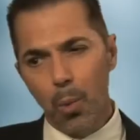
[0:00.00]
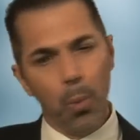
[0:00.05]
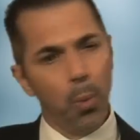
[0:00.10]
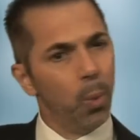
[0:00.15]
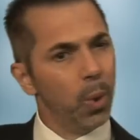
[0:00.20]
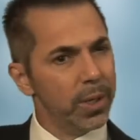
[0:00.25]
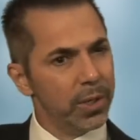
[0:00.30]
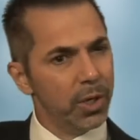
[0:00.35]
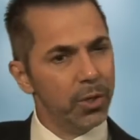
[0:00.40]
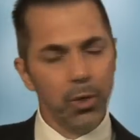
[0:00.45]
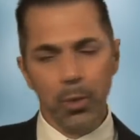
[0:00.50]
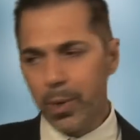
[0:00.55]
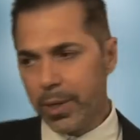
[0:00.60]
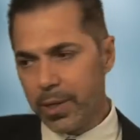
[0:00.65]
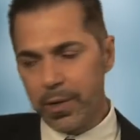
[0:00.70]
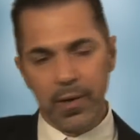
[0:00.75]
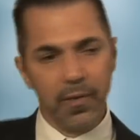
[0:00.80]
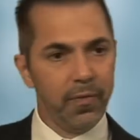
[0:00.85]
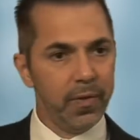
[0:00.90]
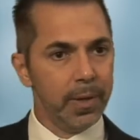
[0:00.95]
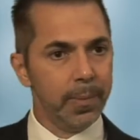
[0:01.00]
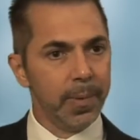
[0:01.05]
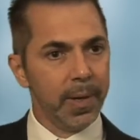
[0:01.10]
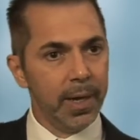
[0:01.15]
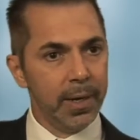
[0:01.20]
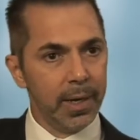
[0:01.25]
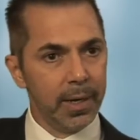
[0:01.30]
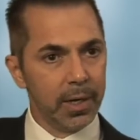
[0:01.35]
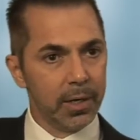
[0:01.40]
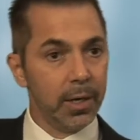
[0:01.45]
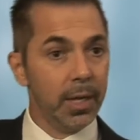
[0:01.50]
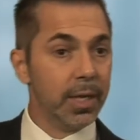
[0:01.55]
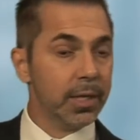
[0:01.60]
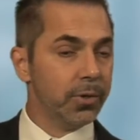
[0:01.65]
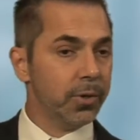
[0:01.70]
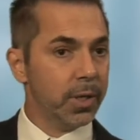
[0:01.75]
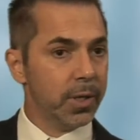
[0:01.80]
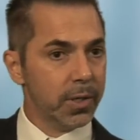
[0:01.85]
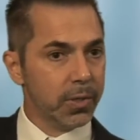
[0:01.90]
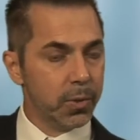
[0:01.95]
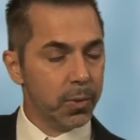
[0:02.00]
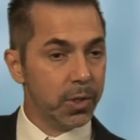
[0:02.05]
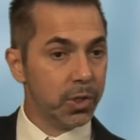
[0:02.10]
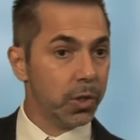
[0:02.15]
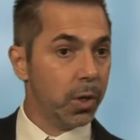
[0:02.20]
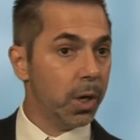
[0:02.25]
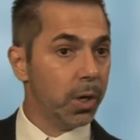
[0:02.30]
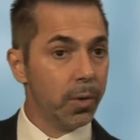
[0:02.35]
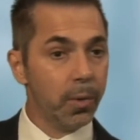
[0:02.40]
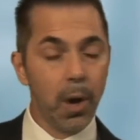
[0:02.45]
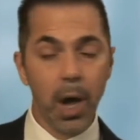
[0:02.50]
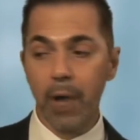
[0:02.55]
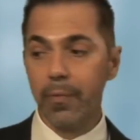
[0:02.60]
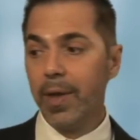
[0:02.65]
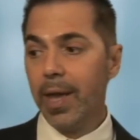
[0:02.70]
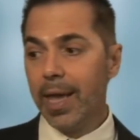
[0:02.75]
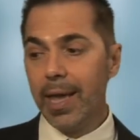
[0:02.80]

what to do, whether to flip an electronic switch on or off.